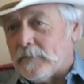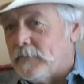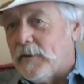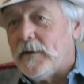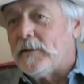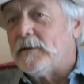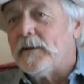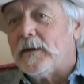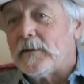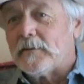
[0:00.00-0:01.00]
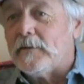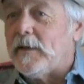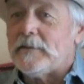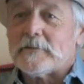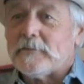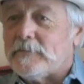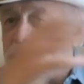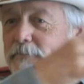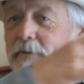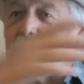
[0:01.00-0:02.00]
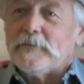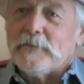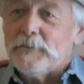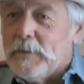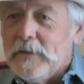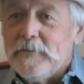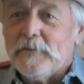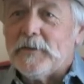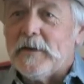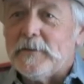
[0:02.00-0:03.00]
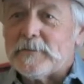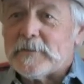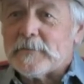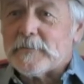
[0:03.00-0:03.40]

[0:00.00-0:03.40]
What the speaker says: not unlike the knights of the medieval times.